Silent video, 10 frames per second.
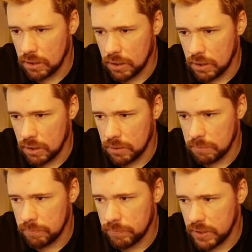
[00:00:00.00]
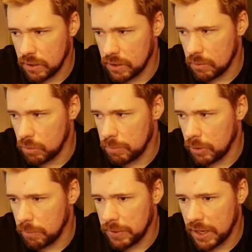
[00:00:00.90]
Um, and then we'll
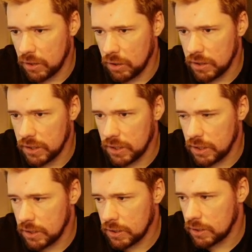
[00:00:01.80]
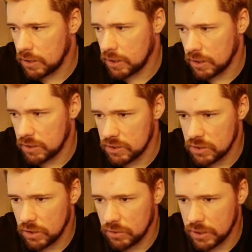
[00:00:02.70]
pop that guy there and this
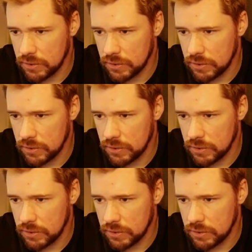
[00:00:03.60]
guy around